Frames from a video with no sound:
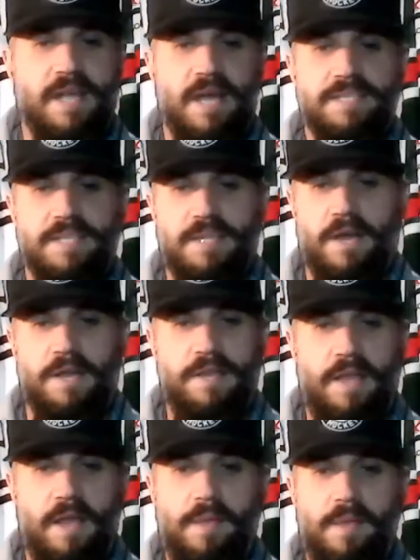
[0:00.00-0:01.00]
guys like
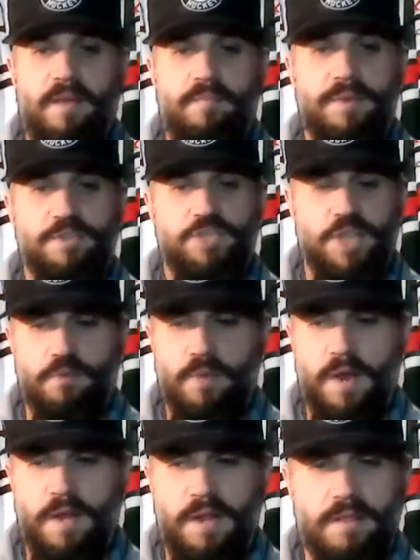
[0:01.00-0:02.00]
Kotkaniemi have been
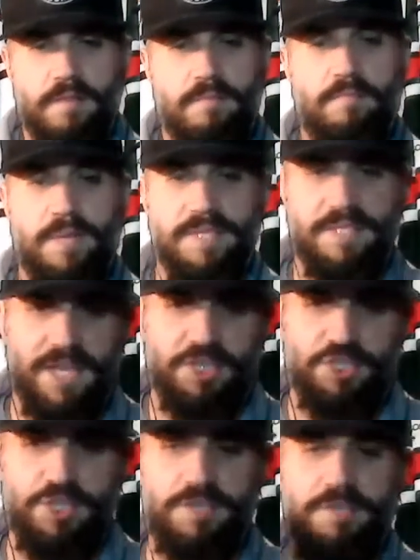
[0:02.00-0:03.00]
generating
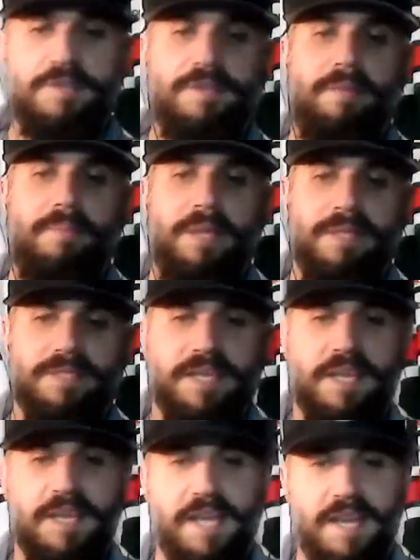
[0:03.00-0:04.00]
possession. That means the
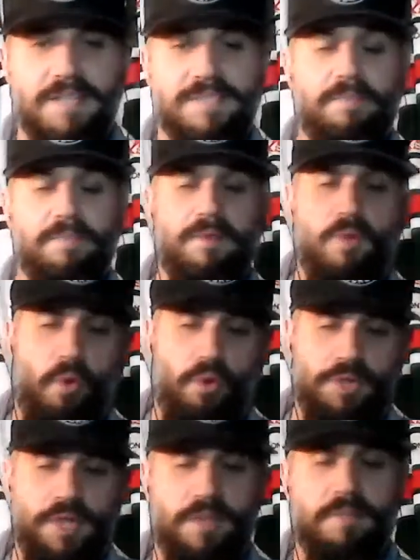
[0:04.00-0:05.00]
Canadians have been
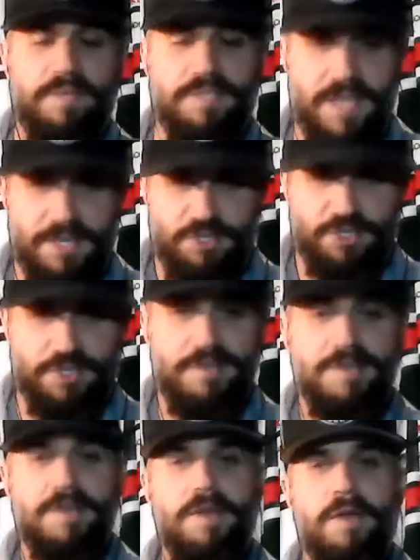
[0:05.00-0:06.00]
holding possession
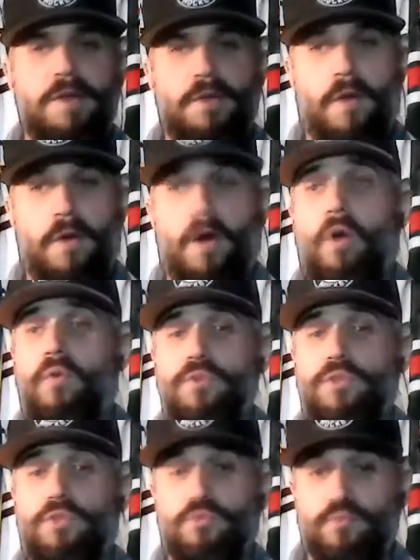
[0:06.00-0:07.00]

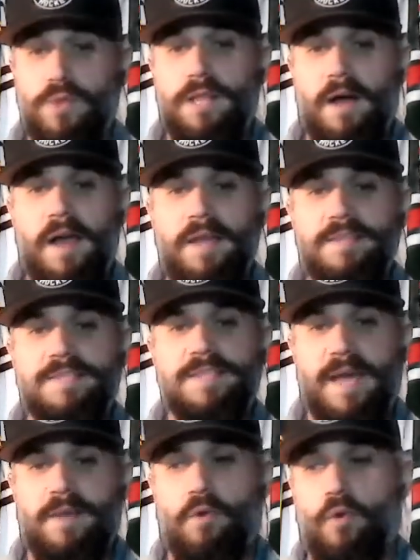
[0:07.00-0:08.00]
over 3 lines
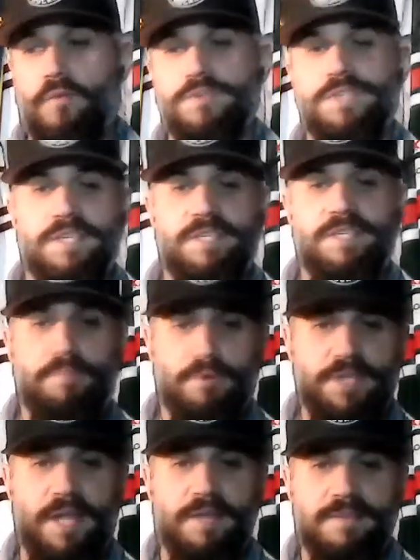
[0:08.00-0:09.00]
at over 60%.